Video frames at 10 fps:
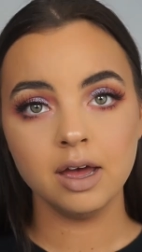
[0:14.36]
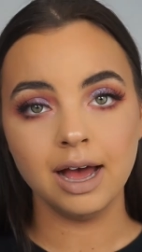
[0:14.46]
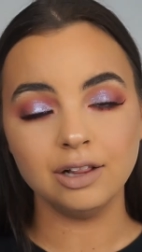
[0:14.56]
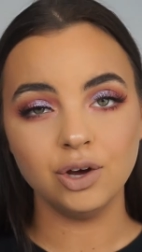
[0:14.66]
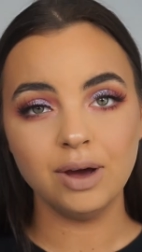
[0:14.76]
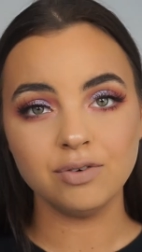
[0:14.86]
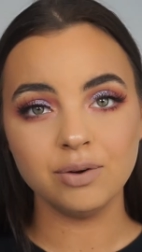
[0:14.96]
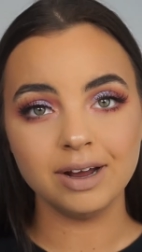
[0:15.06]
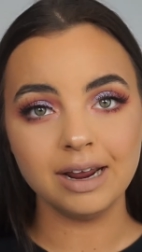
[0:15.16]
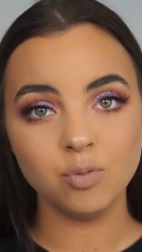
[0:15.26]
Hello
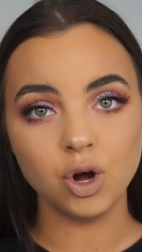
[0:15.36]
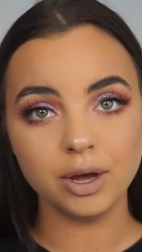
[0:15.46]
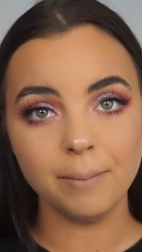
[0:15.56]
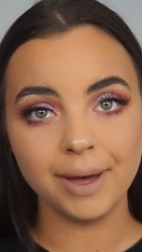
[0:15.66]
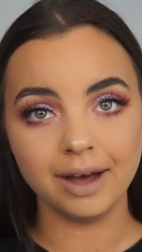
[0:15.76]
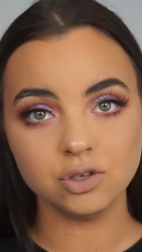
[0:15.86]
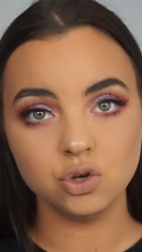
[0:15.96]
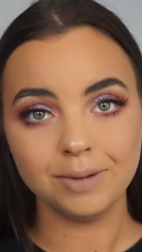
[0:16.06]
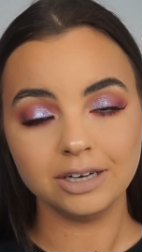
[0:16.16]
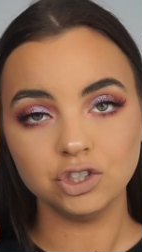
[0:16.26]
everyone and welcome back
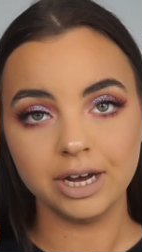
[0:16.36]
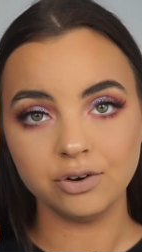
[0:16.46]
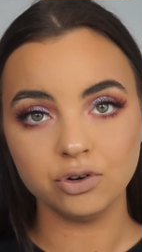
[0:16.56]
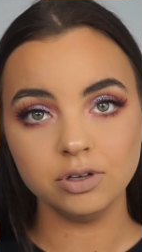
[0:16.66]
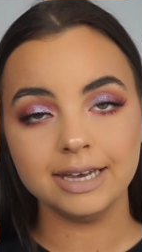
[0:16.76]
to my channel.